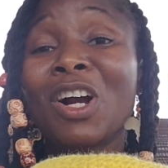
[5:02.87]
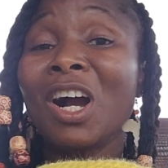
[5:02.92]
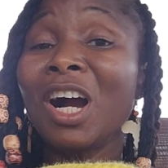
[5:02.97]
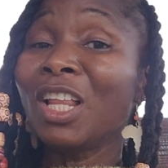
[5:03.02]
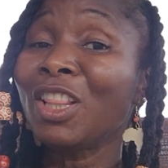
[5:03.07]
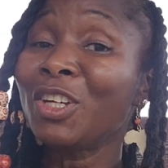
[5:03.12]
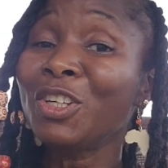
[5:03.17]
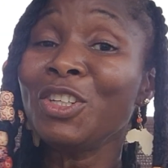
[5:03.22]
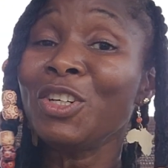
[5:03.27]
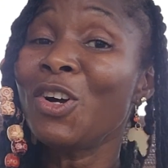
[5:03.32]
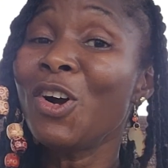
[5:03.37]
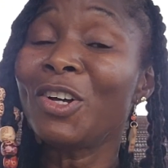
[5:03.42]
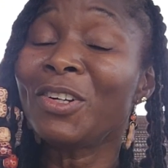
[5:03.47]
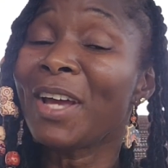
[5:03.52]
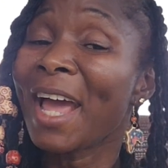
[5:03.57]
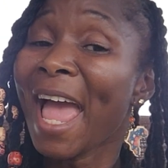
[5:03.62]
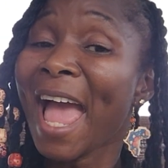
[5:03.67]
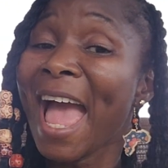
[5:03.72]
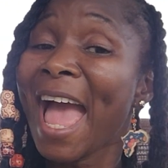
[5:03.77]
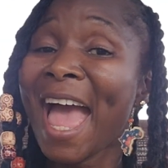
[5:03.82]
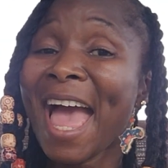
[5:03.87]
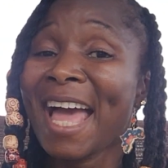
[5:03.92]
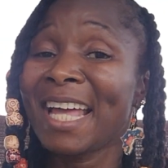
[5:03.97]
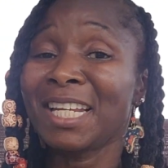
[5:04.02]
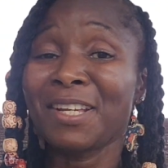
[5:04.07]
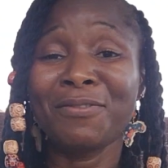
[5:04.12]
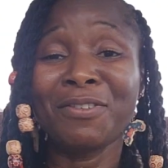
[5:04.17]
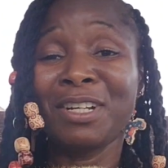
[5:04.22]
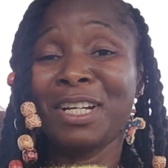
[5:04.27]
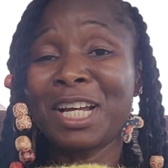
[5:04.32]
color you're going to
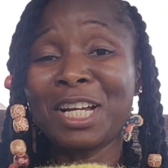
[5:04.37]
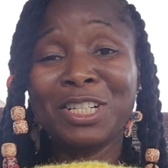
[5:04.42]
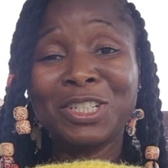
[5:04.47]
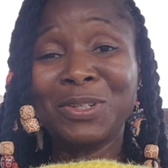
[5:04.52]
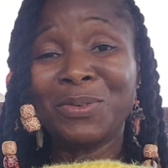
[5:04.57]
add. If you're not